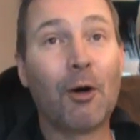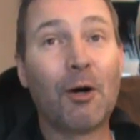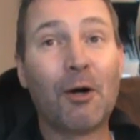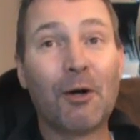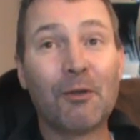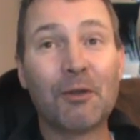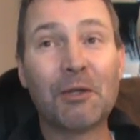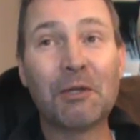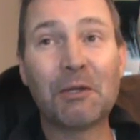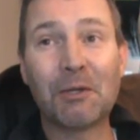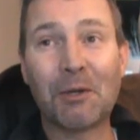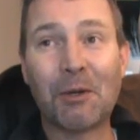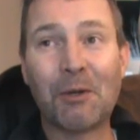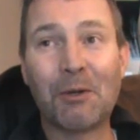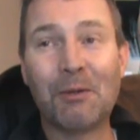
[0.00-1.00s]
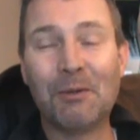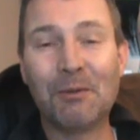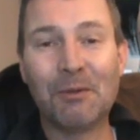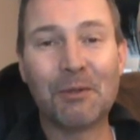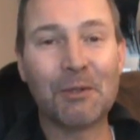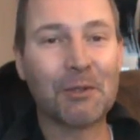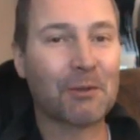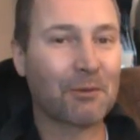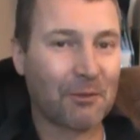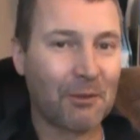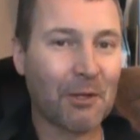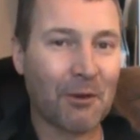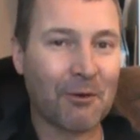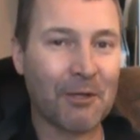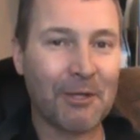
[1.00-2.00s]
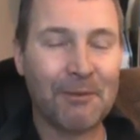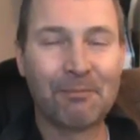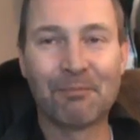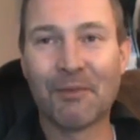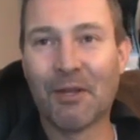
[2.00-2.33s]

Uh, the uh, the Clarey